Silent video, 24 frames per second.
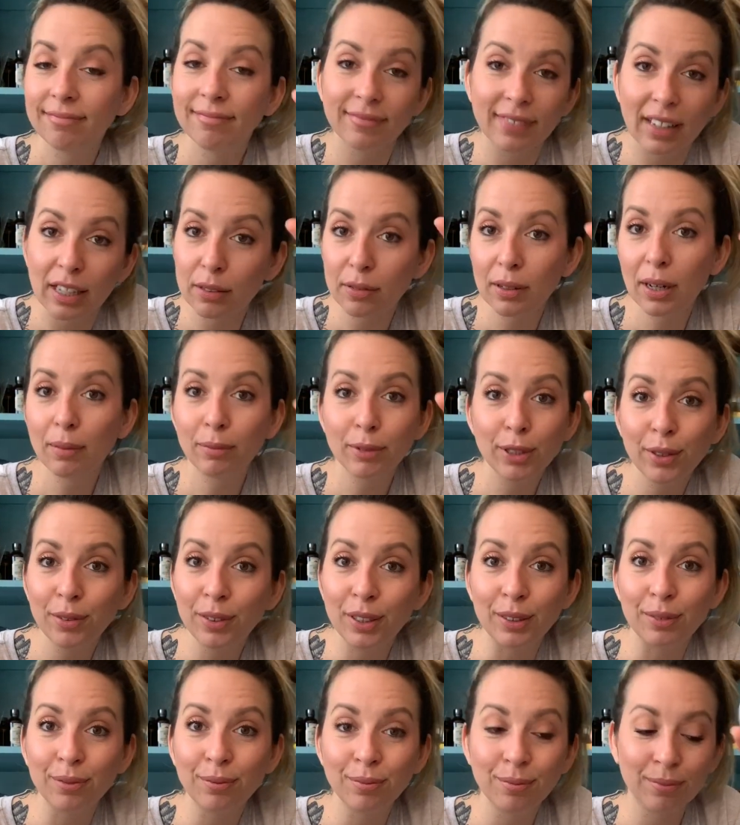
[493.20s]
that's what I'm
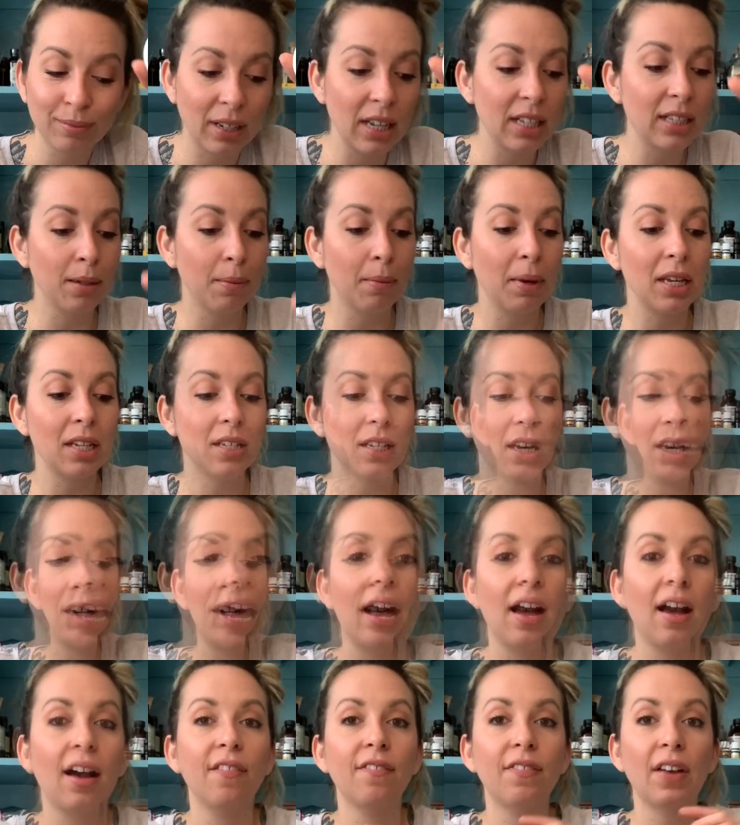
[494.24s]
doing. It's amazing.
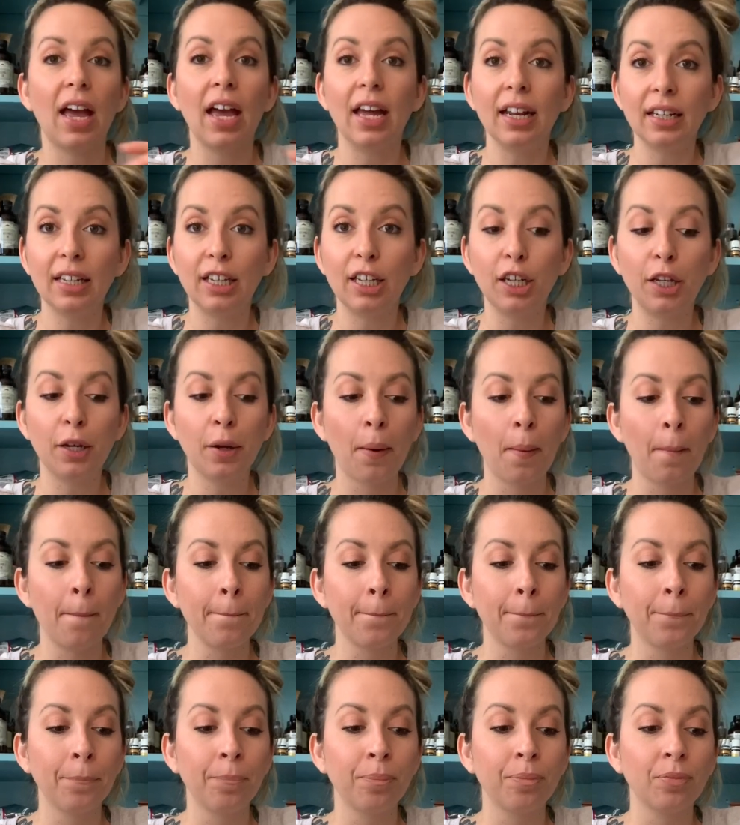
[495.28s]
Have any
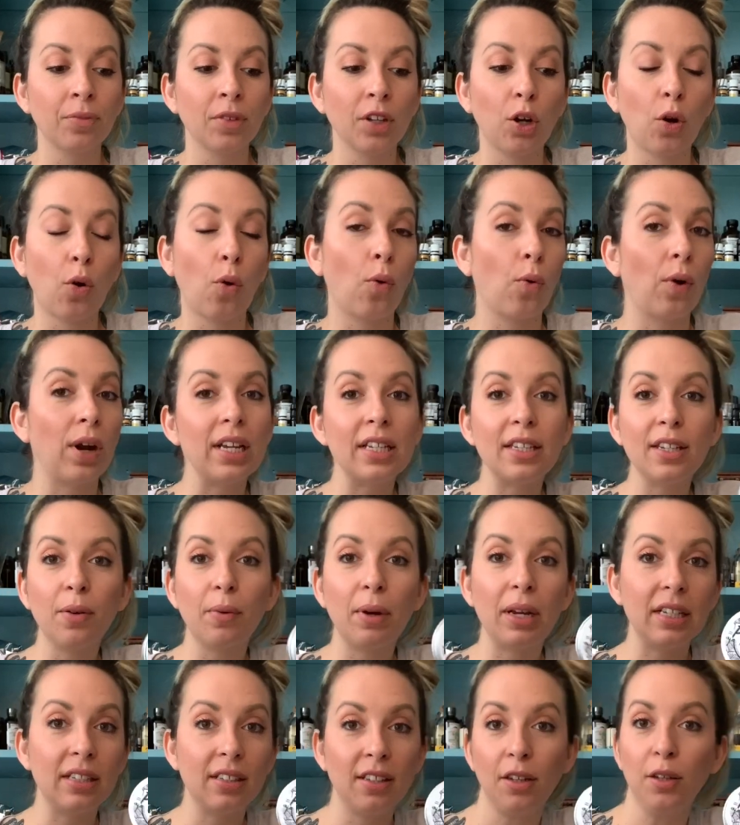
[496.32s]
crazy
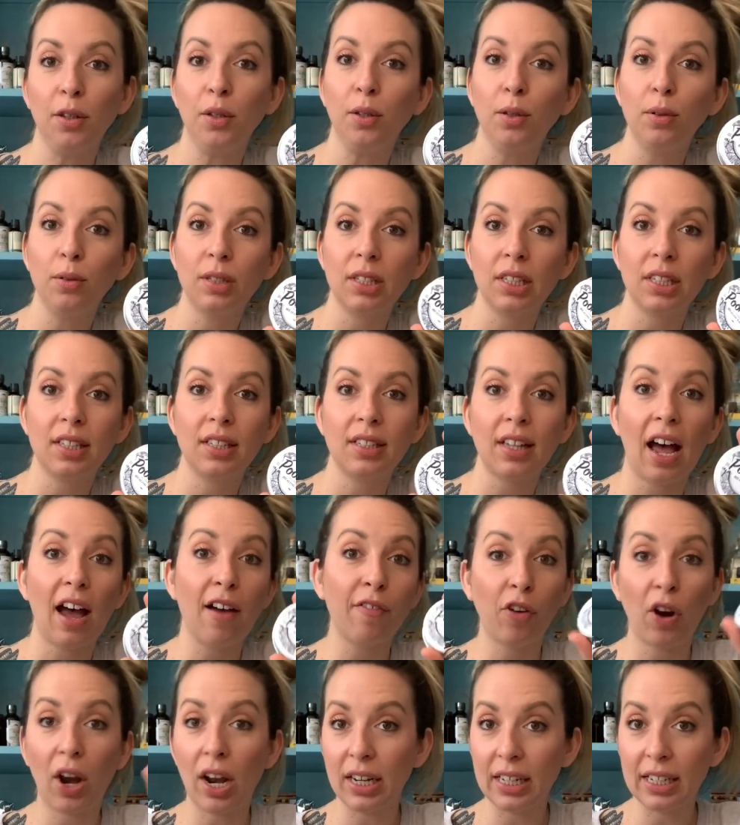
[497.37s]
ways that you use this salve
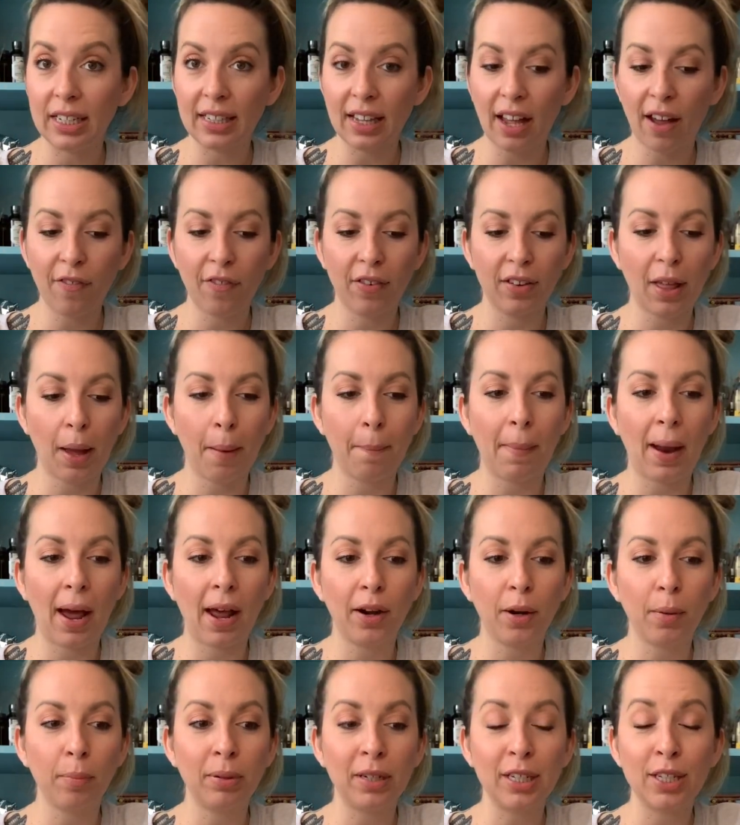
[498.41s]
or any salve for that
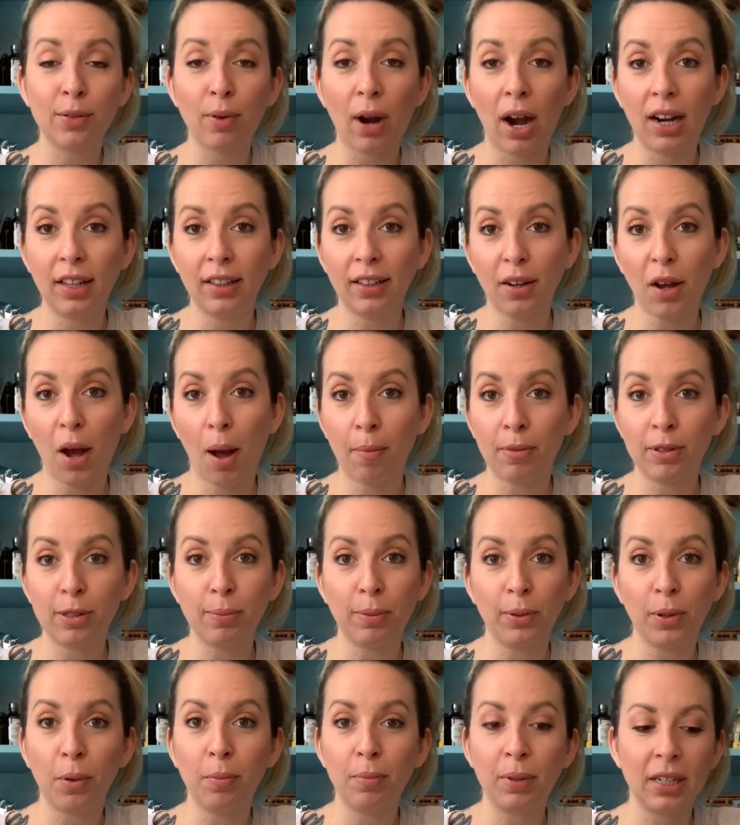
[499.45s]
matter, please write it in the comments
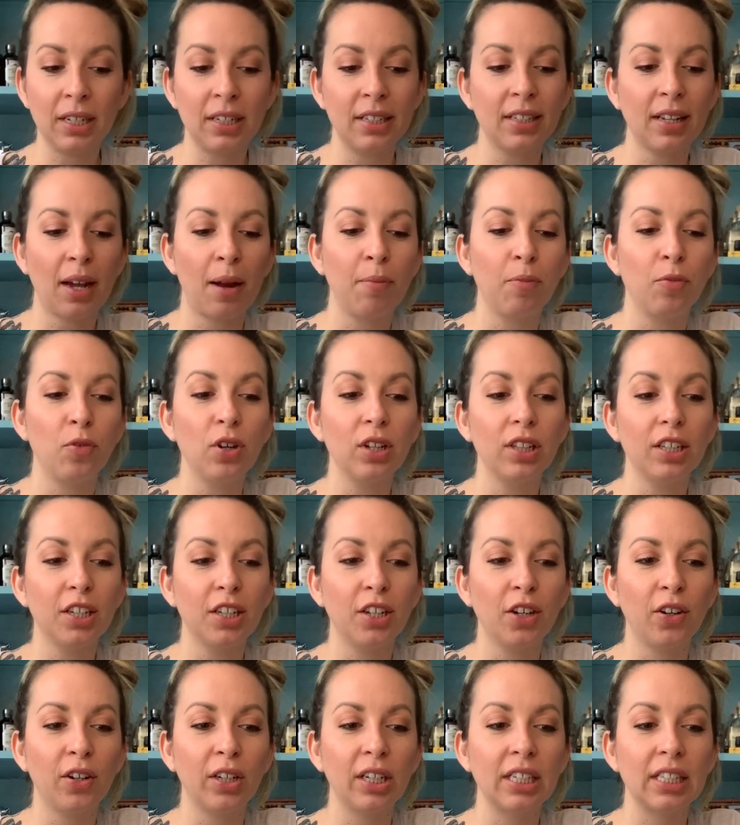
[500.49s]
below because I'm really
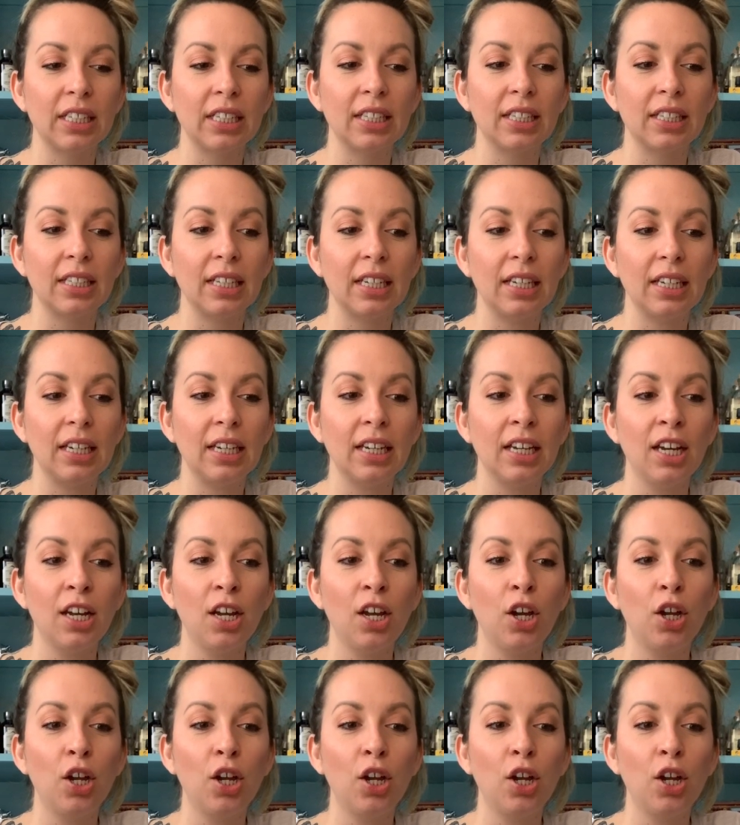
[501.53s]
curious to see